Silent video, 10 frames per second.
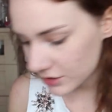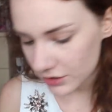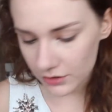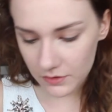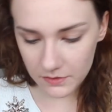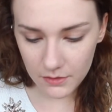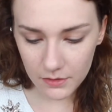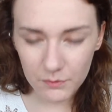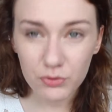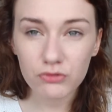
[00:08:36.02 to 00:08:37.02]
to
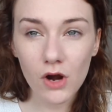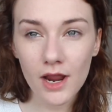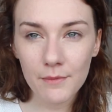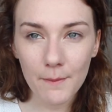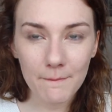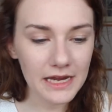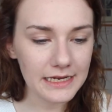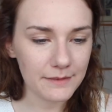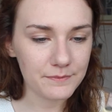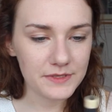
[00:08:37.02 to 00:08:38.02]
prime my
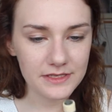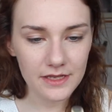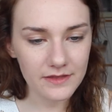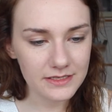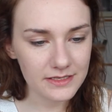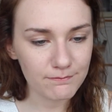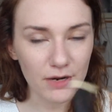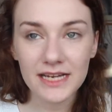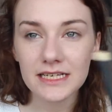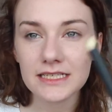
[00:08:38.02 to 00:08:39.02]
lips. This is
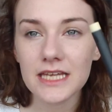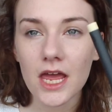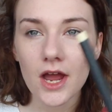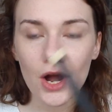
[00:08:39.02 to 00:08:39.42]
Bite.